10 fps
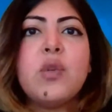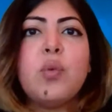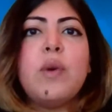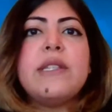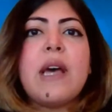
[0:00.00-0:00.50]

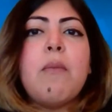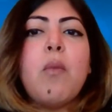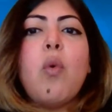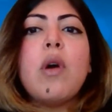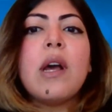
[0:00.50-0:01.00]
towards a
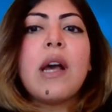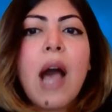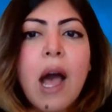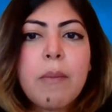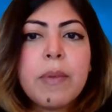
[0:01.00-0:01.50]
more
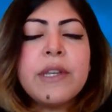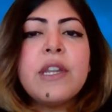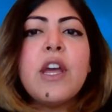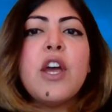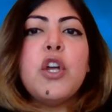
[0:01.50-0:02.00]

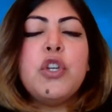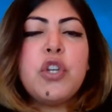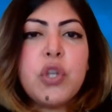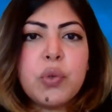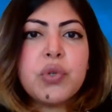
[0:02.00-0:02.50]
carbon
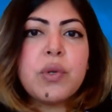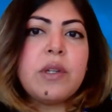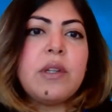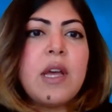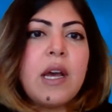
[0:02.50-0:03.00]

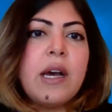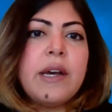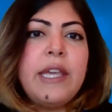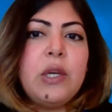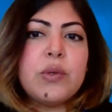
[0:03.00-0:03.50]
neutral
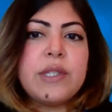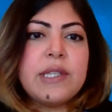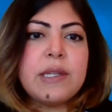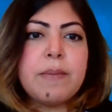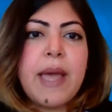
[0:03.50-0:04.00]

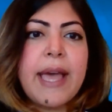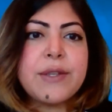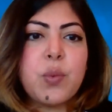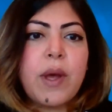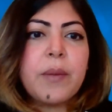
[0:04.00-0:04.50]
ecosystem
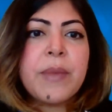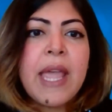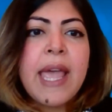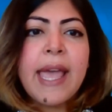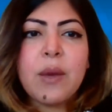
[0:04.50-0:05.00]
as well.
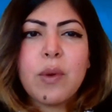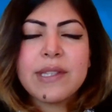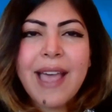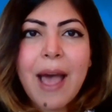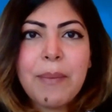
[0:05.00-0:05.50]
Hey,
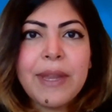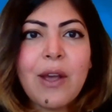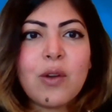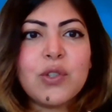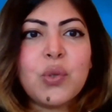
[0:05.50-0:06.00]
what's
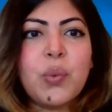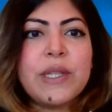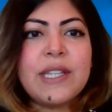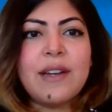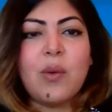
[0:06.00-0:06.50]
happening on
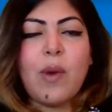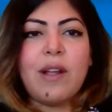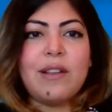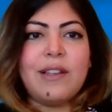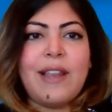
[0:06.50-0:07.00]
Twitter?
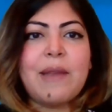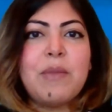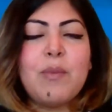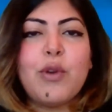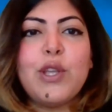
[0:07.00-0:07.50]
Well, let
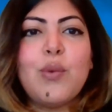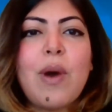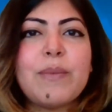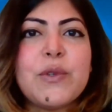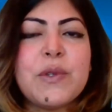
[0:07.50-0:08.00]
me bring you
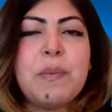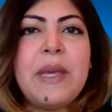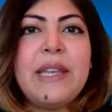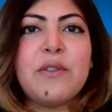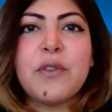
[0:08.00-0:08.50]
up to
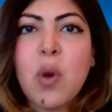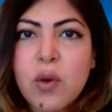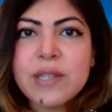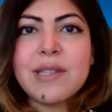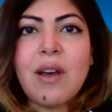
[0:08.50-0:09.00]
speed. Of
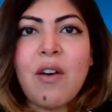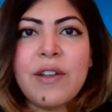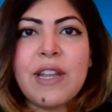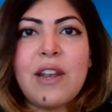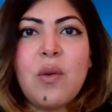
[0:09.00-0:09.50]
course,
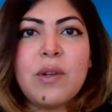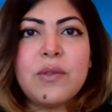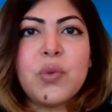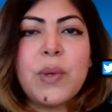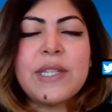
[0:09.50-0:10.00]
on a
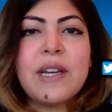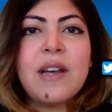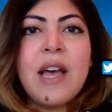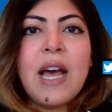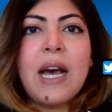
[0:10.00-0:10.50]
local Twitter,